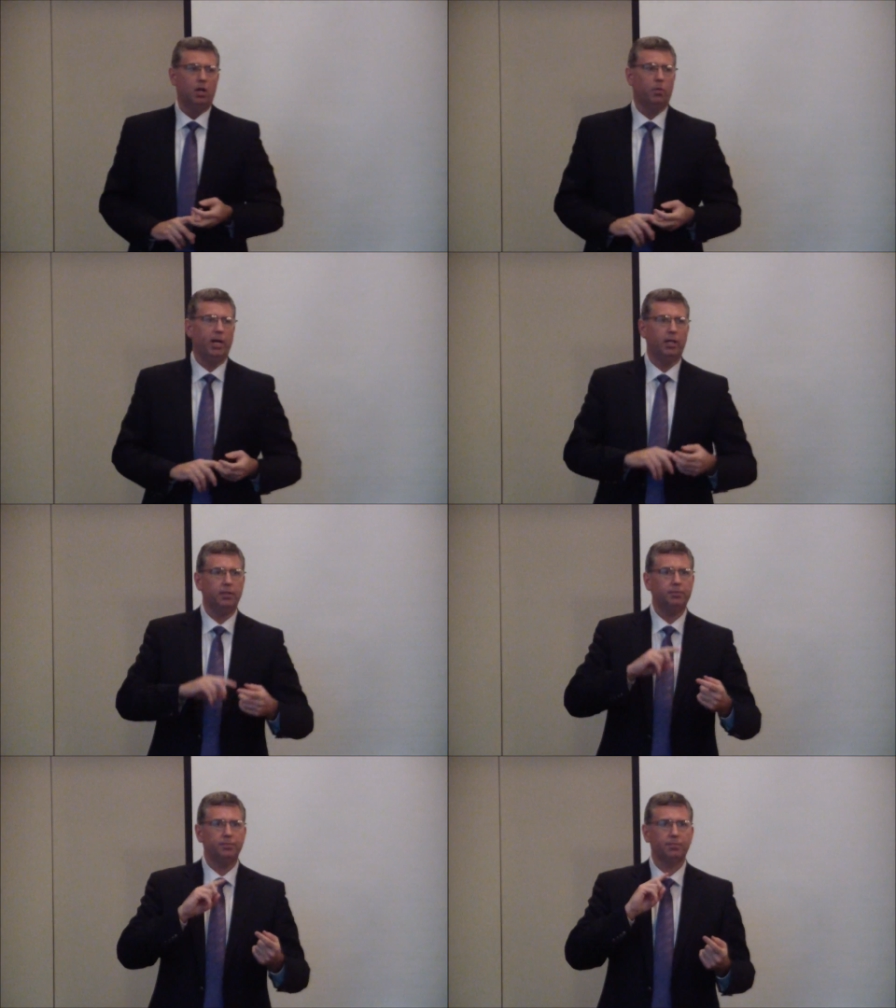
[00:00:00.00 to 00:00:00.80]

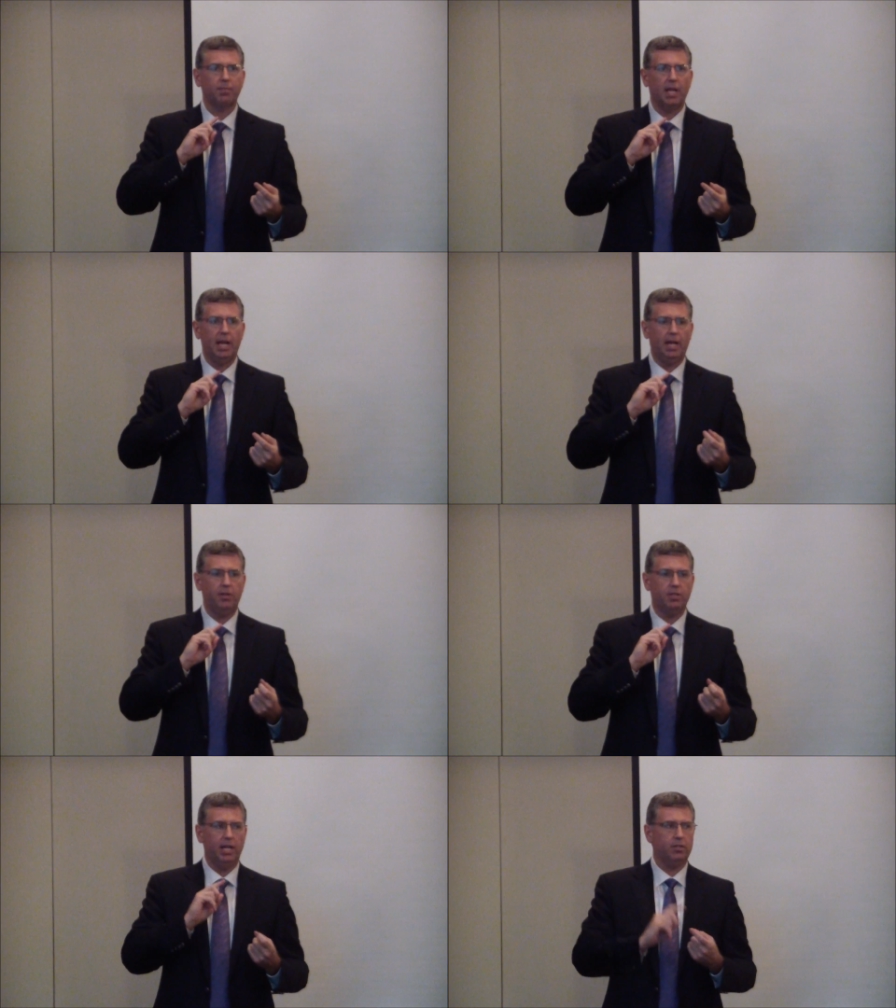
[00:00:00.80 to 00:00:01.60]
Well,
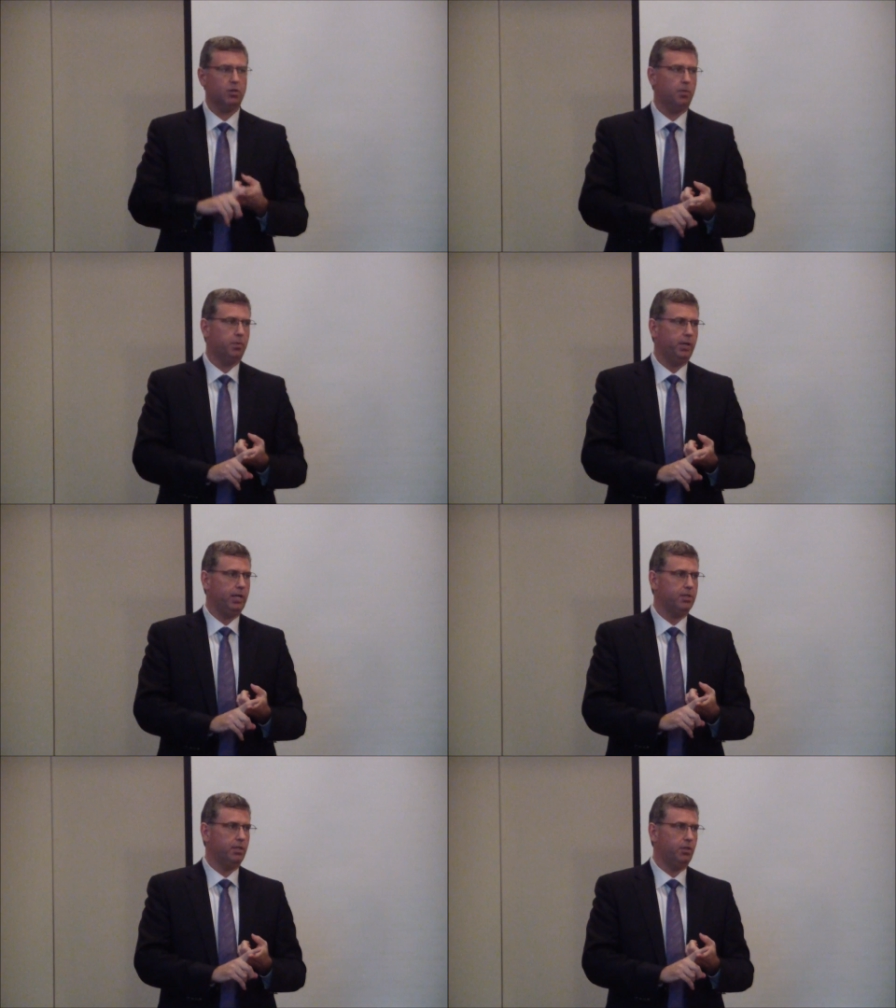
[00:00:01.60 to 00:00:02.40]
as an S
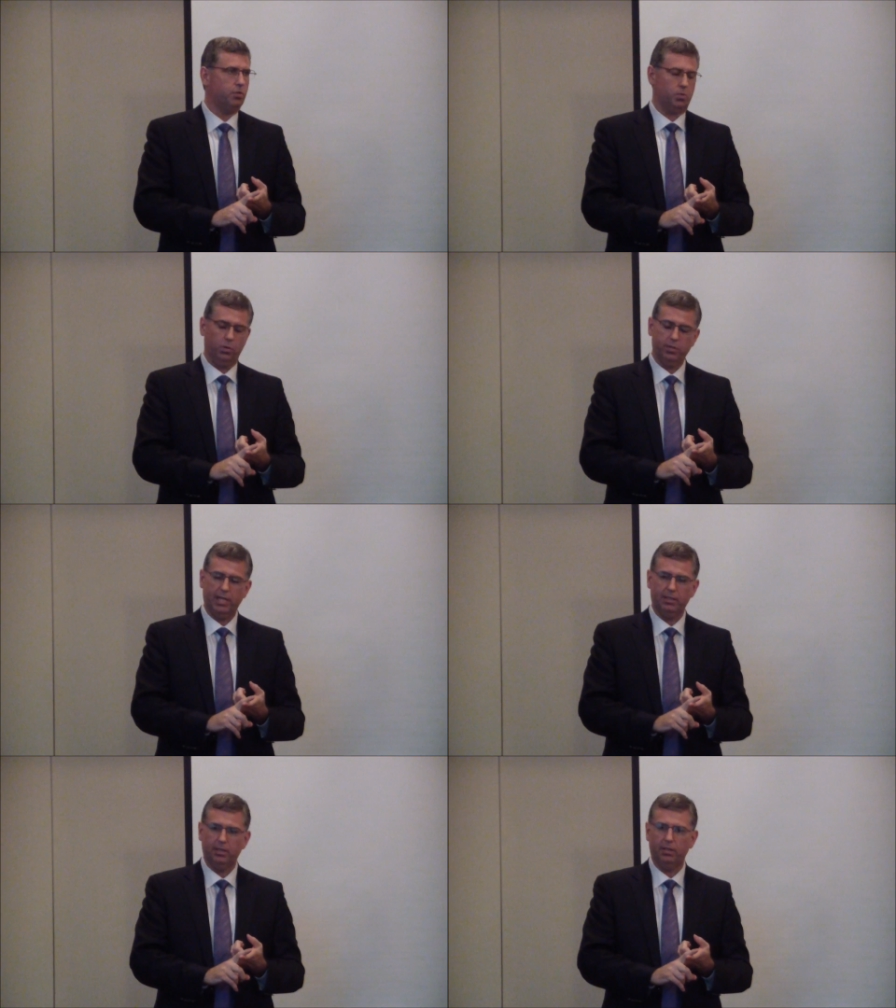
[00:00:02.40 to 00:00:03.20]
corporation, there's rules
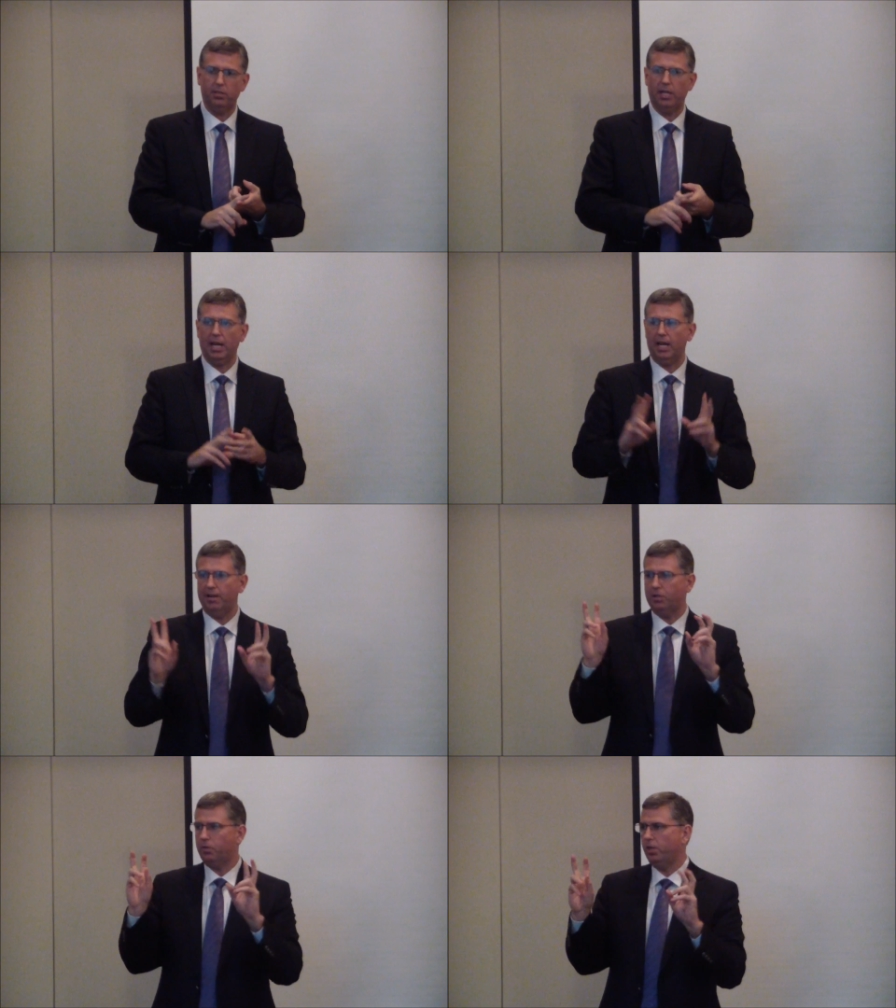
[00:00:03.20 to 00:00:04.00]
out there that say I got to
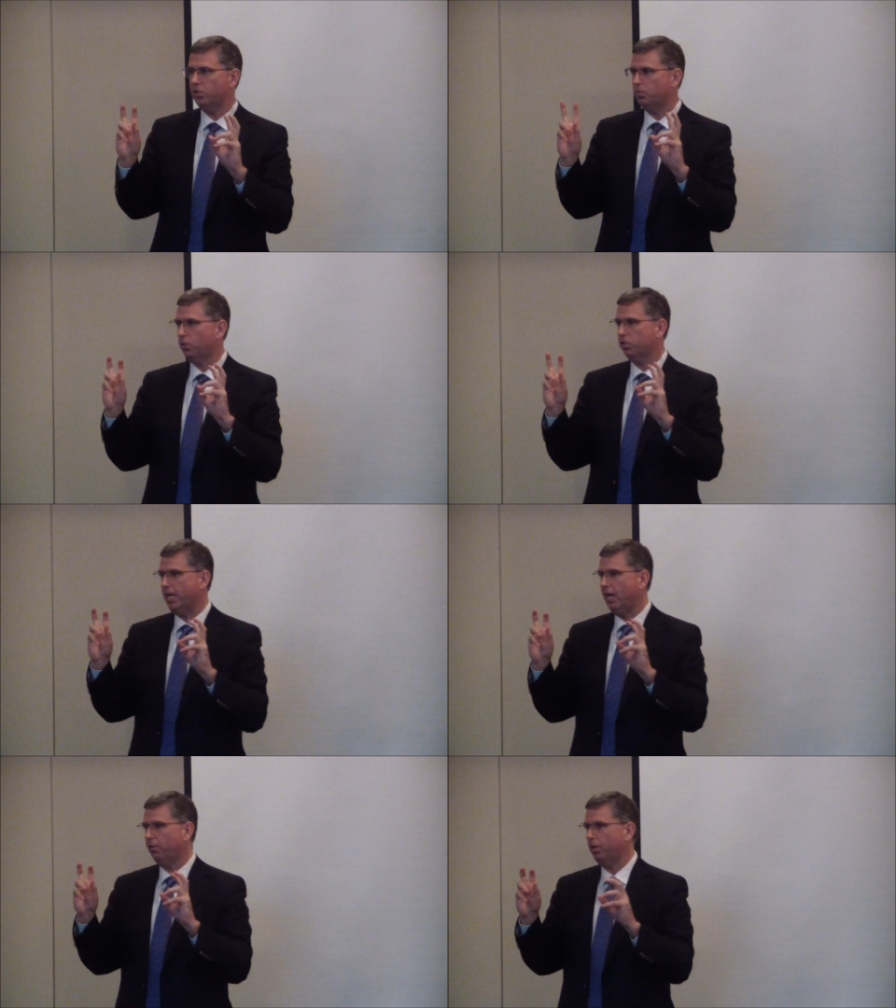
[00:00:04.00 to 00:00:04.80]
have a reasonable
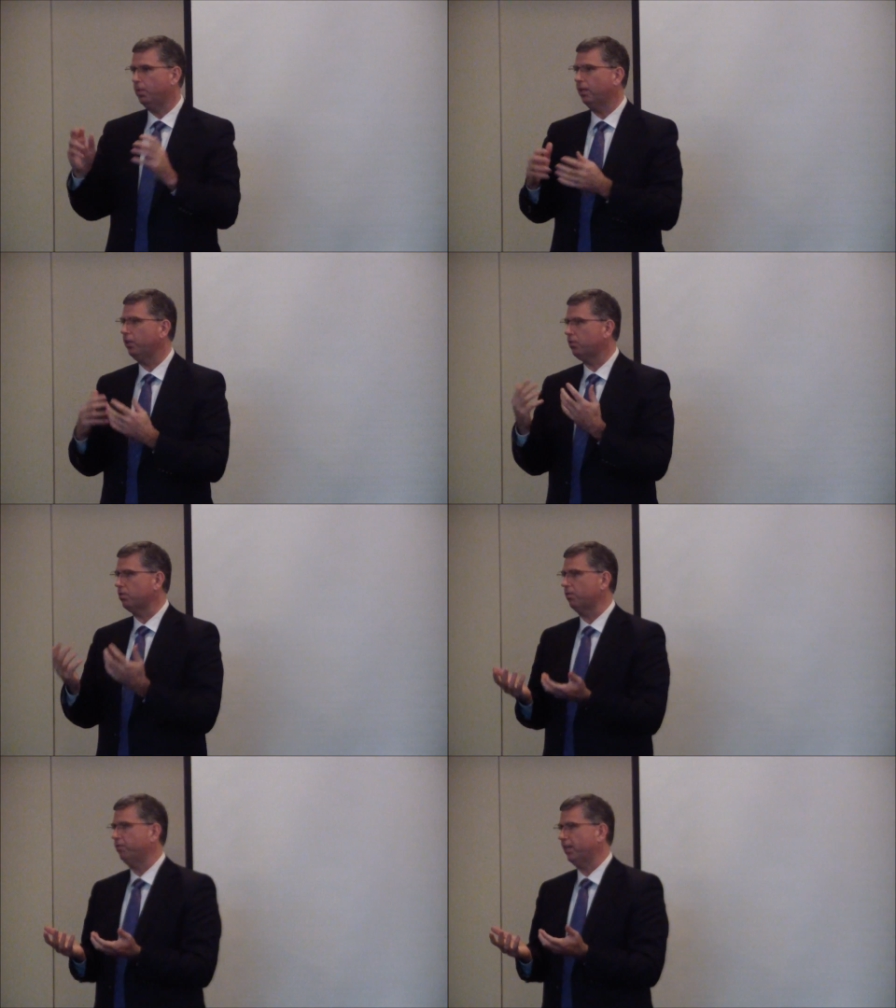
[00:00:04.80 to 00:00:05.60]
salary, but at least
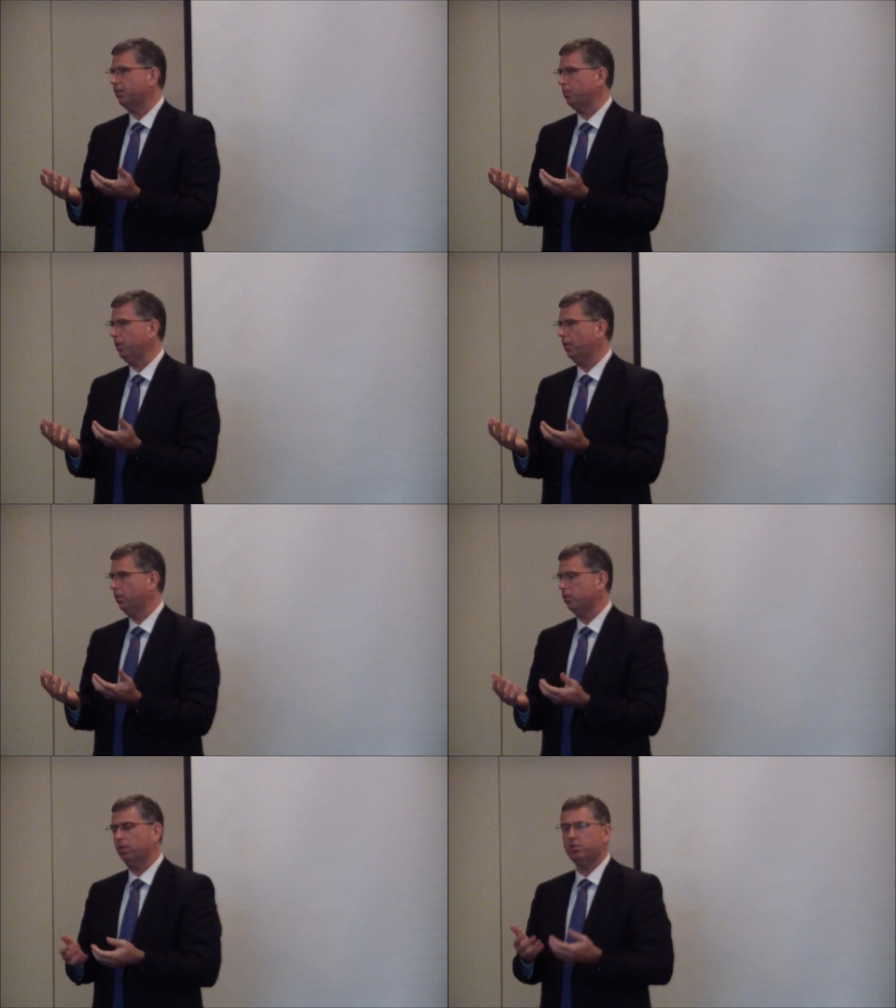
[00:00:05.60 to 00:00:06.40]
there's some
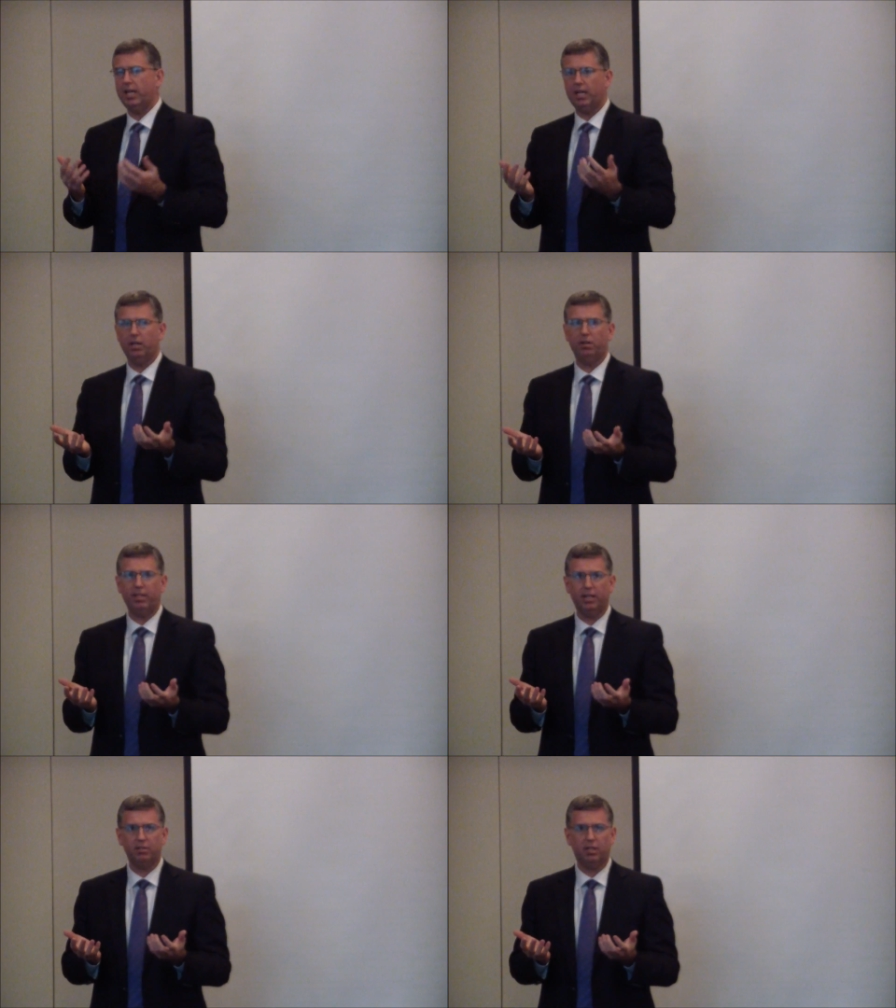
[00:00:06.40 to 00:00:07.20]
flexibility. So let's say I had
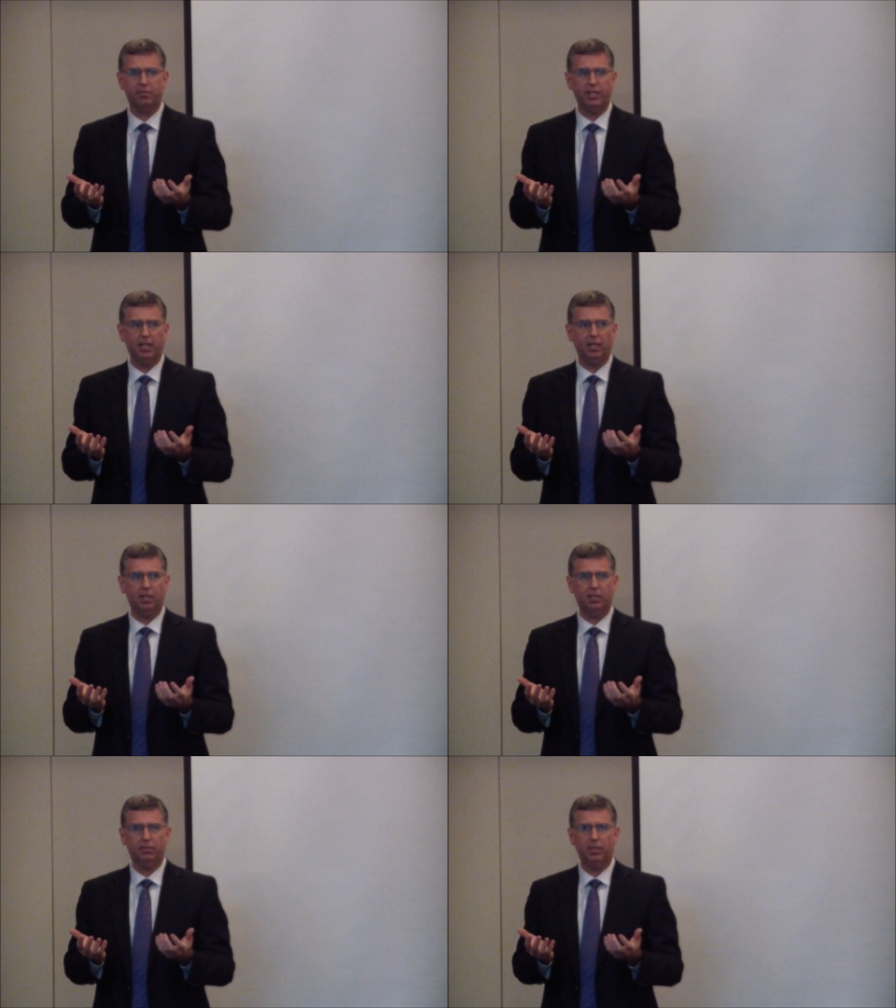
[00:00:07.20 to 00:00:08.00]
$100,000 net
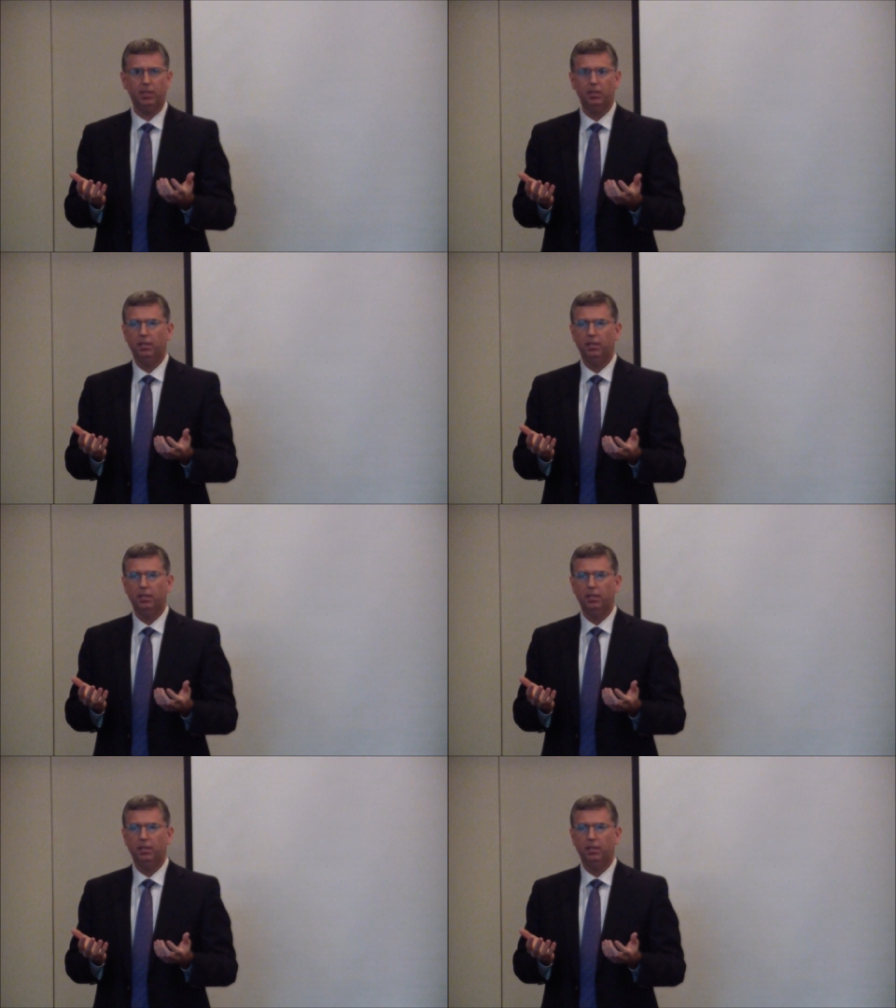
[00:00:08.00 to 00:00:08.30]
income.